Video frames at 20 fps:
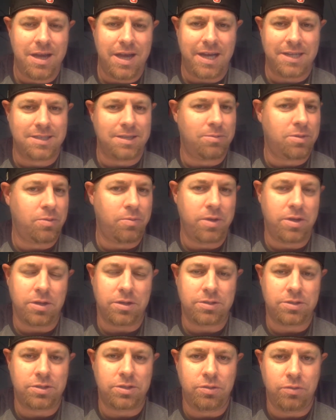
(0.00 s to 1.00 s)
at something we
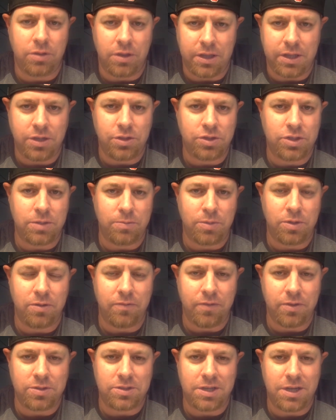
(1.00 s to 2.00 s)
call Student Leadership
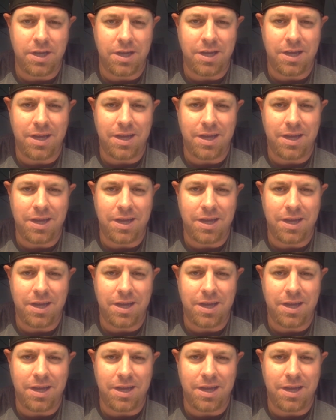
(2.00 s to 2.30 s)
University,